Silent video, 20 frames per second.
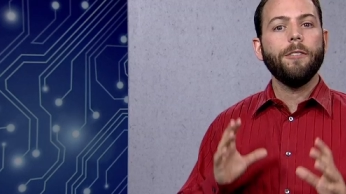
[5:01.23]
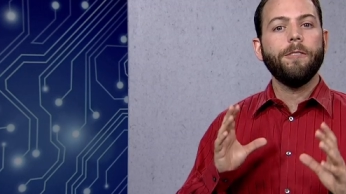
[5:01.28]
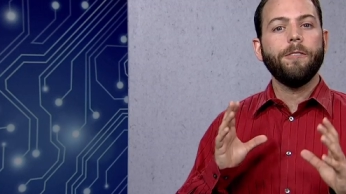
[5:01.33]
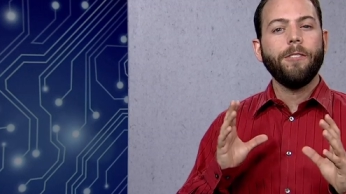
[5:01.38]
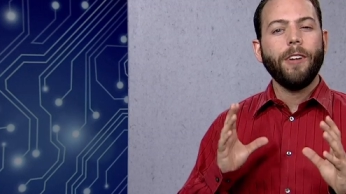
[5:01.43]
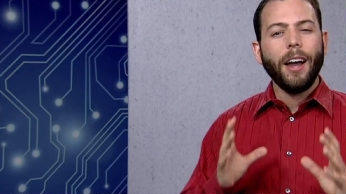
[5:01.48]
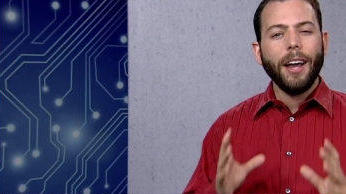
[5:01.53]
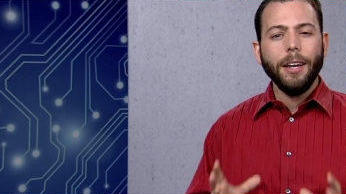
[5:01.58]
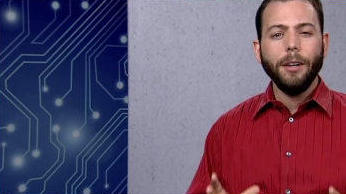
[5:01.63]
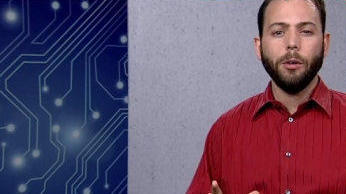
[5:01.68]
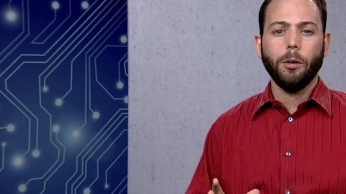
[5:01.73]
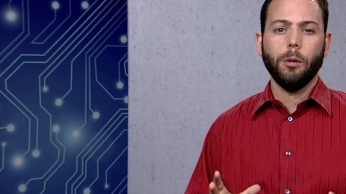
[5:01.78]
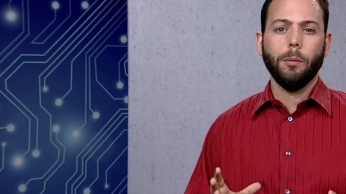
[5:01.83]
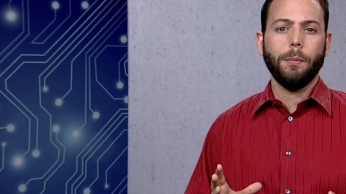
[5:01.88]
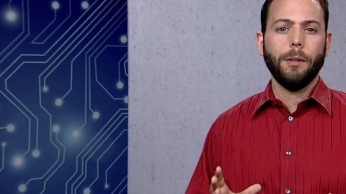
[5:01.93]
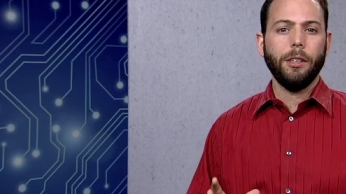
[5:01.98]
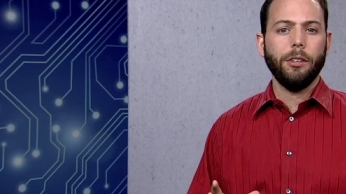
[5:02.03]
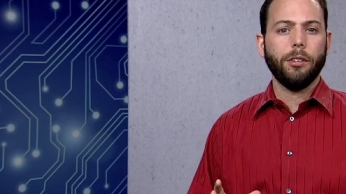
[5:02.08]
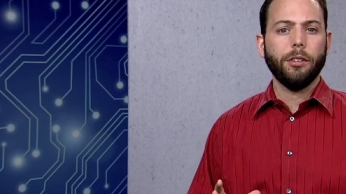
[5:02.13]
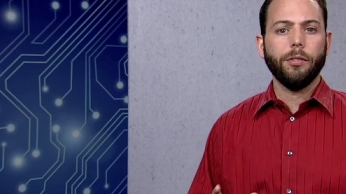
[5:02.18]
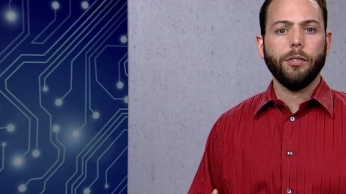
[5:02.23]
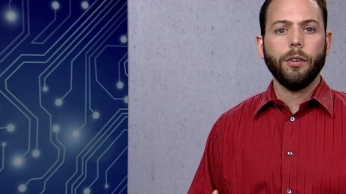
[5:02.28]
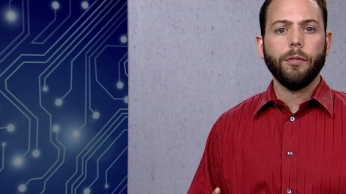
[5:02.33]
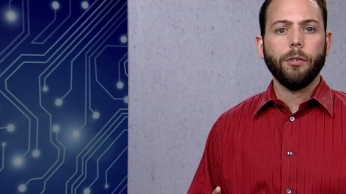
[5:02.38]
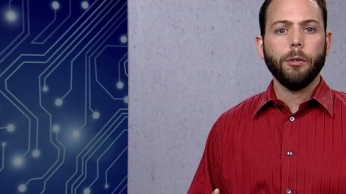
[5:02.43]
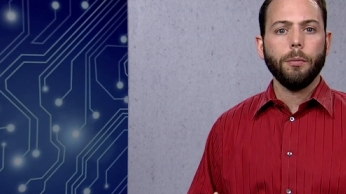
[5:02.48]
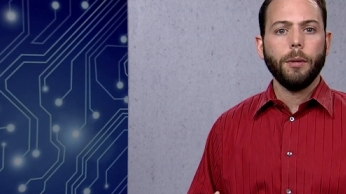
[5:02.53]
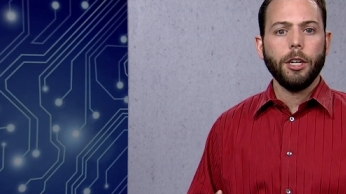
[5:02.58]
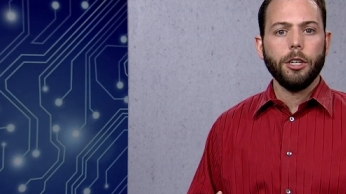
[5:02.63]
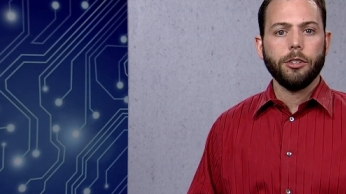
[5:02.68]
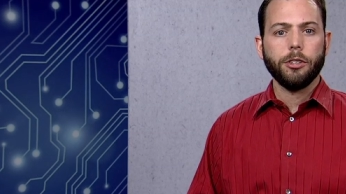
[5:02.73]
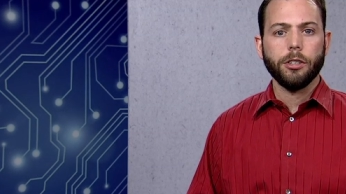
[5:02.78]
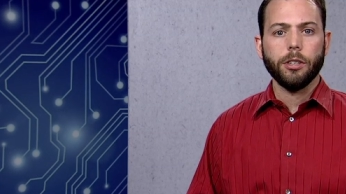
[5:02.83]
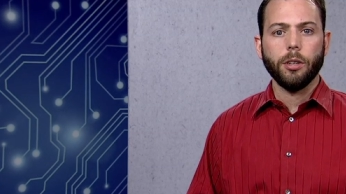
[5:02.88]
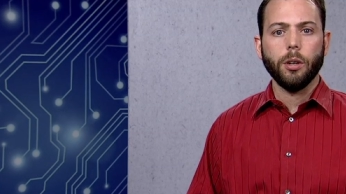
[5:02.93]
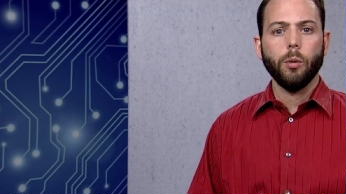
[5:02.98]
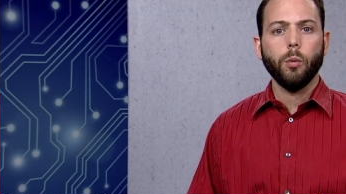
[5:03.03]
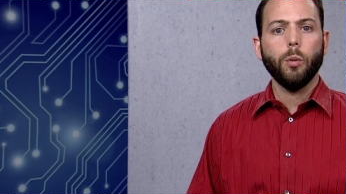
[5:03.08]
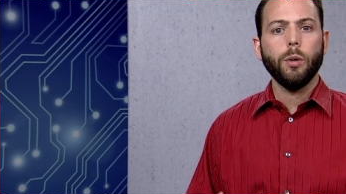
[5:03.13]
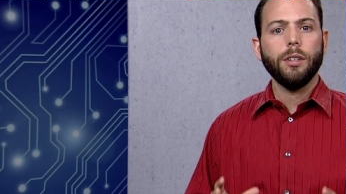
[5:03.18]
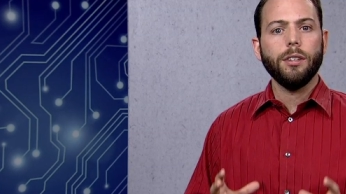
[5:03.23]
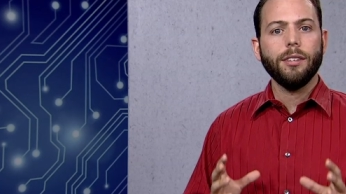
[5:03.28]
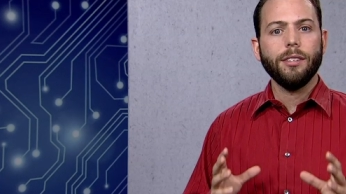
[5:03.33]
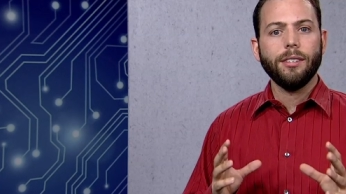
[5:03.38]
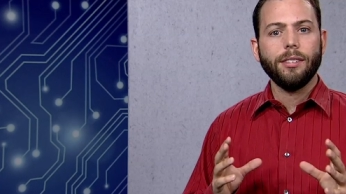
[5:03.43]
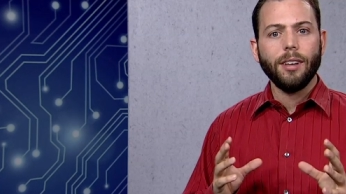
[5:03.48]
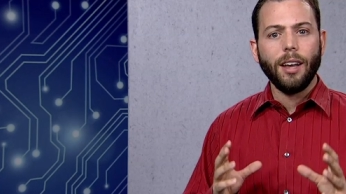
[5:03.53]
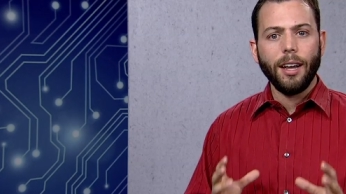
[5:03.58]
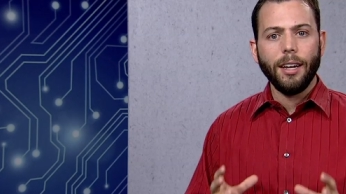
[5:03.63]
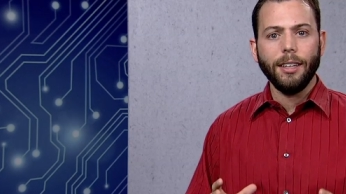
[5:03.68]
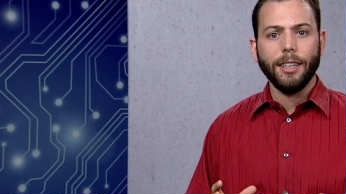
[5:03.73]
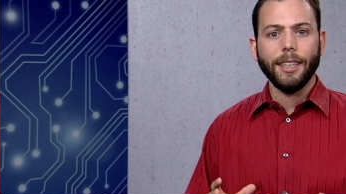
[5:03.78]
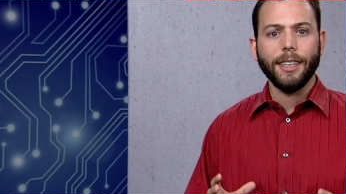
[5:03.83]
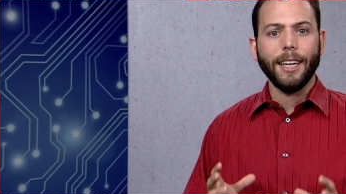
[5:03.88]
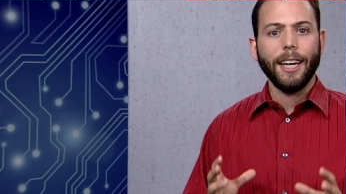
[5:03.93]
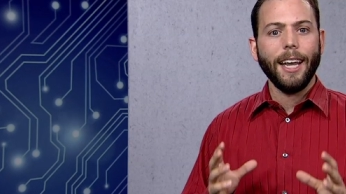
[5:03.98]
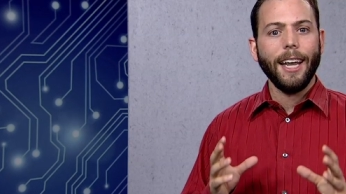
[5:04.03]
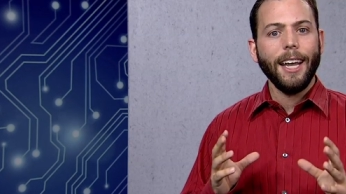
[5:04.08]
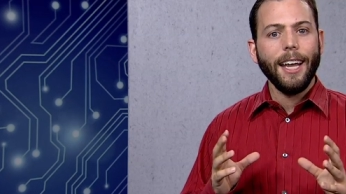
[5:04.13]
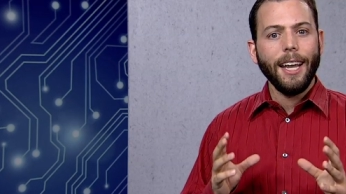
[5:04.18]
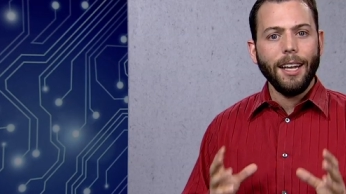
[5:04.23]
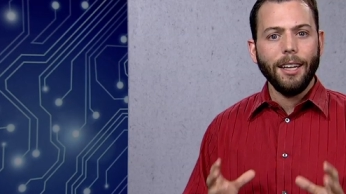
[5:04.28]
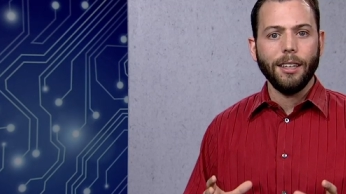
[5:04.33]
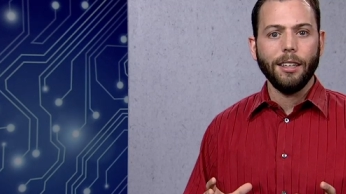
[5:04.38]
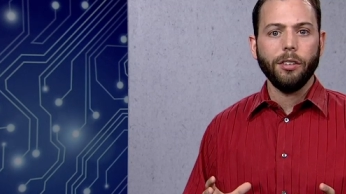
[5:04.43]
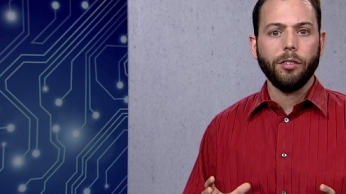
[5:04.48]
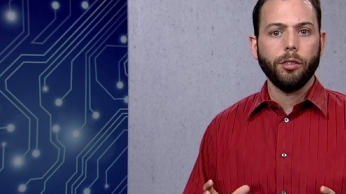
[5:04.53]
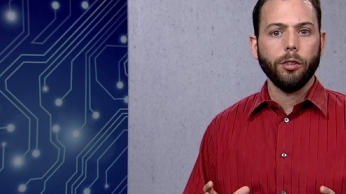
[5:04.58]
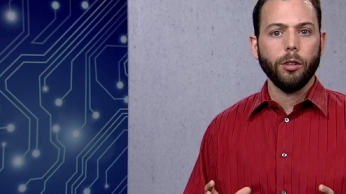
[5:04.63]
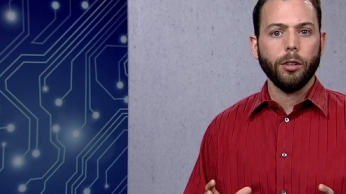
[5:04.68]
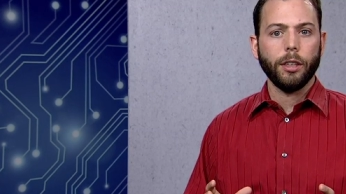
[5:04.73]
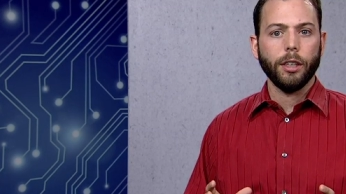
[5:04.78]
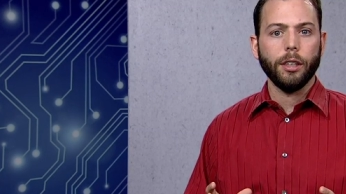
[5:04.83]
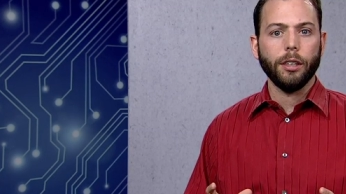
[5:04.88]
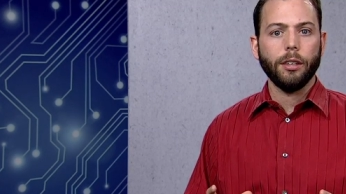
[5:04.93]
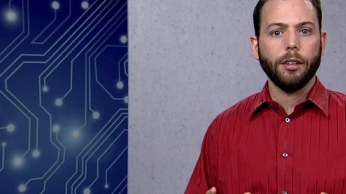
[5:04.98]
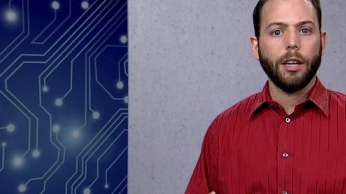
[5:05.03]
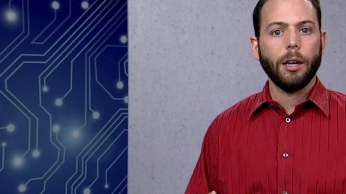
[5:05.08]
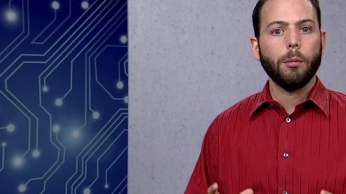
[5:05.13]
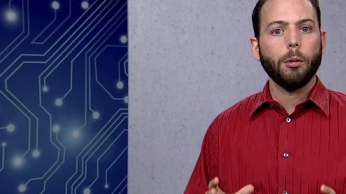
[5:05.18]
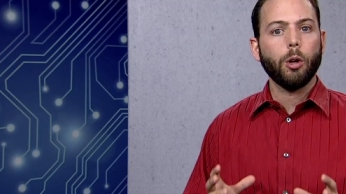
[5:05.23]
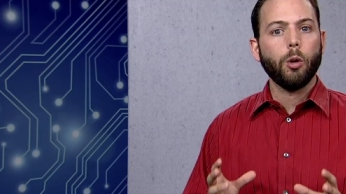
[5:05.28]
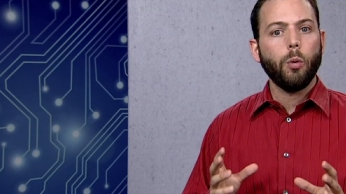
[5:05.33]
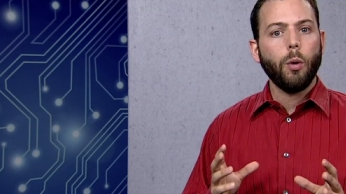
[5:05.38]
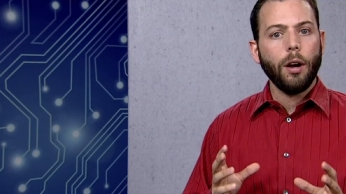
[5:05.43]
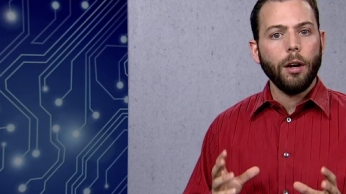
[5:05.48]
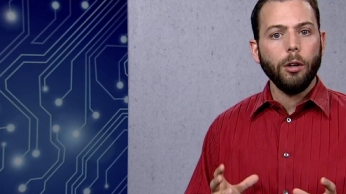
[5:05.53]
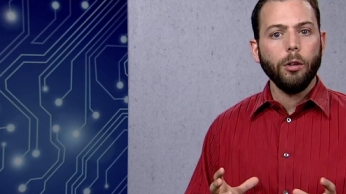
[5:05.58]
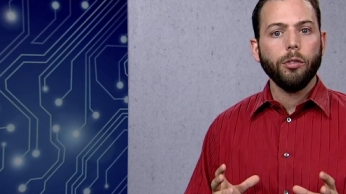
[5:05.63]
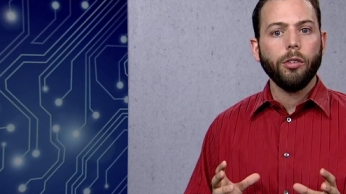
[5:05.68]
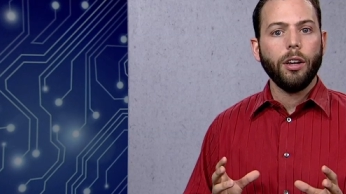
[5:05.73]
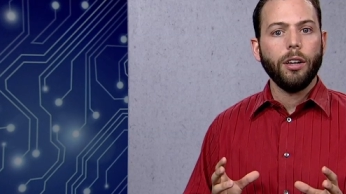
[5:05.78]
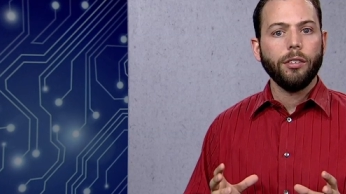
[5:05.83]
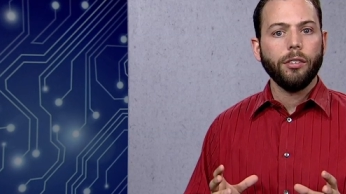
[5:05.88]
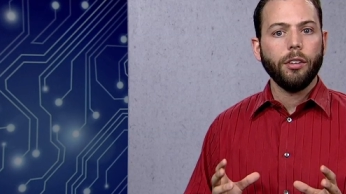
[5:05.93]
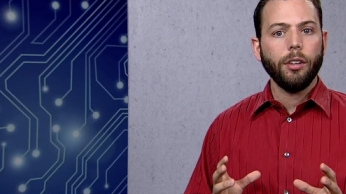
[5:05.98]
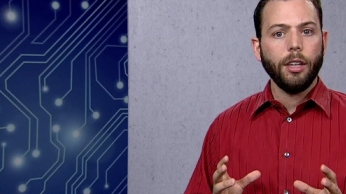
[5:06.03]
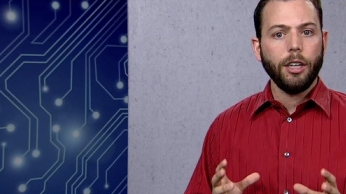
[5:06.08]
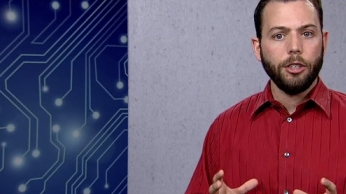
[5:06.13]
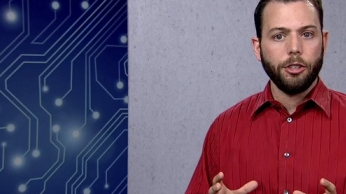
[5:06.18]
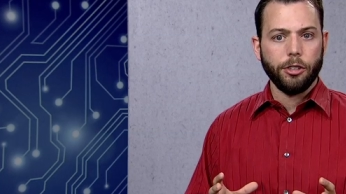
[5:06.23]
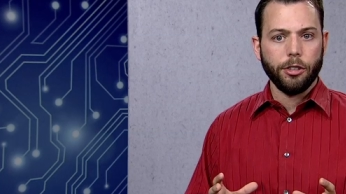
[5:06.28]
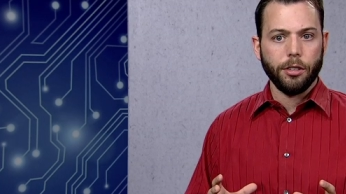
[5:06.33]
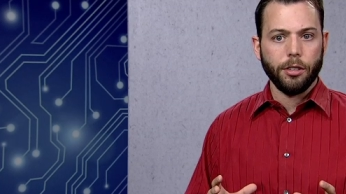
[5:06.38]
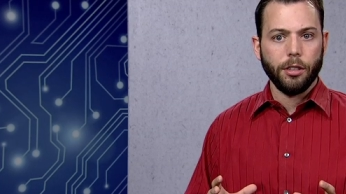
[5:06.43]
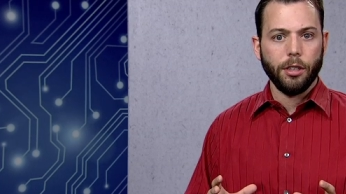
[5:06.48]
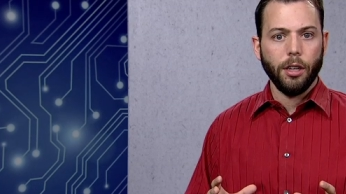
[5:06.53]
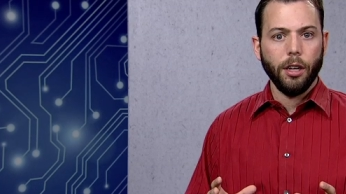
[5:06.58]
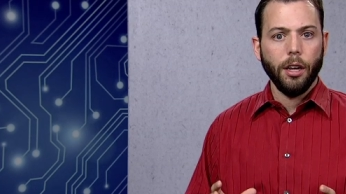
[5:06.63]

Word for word: vital piece of information when designing any circuit that requires isolation